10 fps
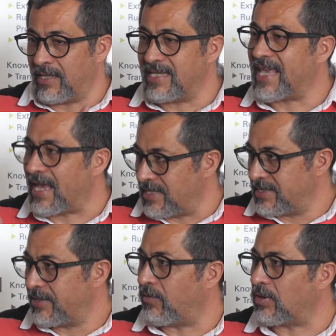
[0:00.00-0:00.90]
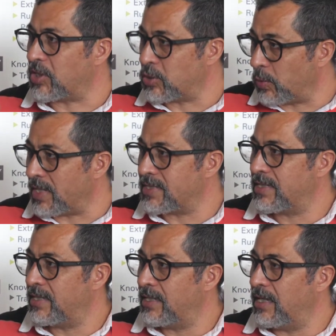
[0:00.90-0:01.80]
designs from the
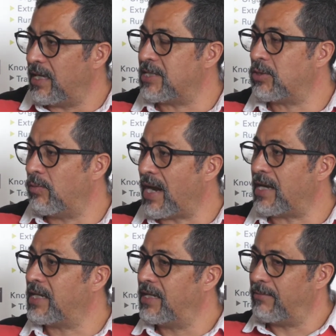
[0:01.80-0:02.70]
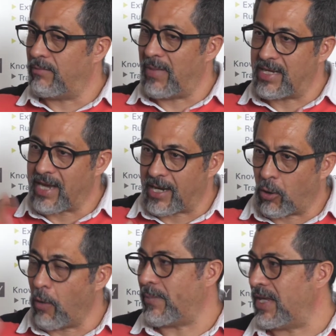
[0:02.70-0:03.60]
shoes. If somebody make a
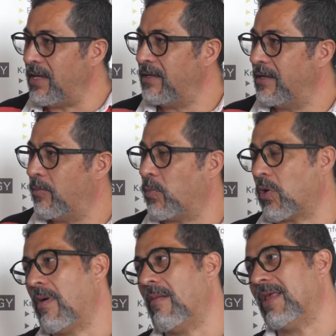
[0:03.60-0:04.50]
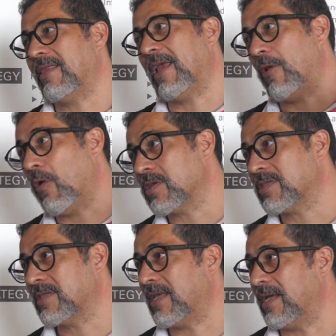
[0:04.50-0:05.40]
copy, probably they
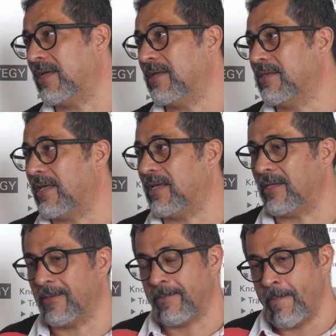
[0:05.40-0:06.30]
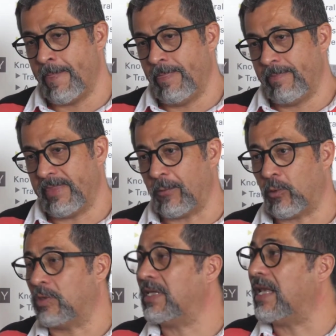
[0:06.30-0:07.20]
lost the
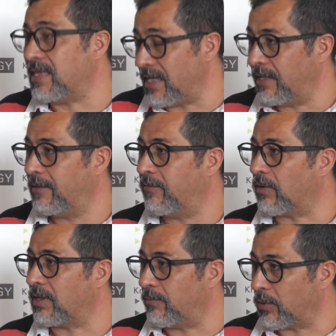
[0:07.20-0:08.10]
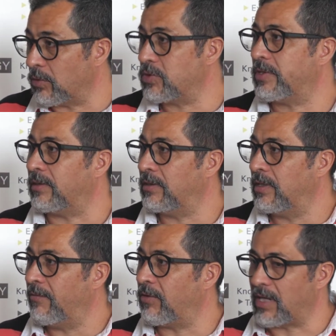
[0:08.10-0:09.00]
utility for the production.
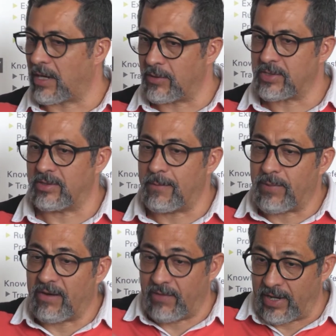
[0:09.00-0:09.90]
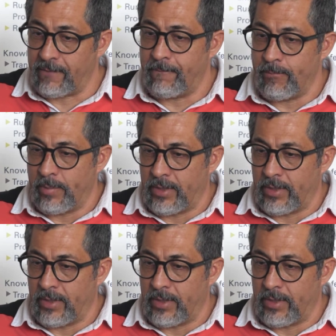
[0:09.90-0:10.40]
For that reason, they prefer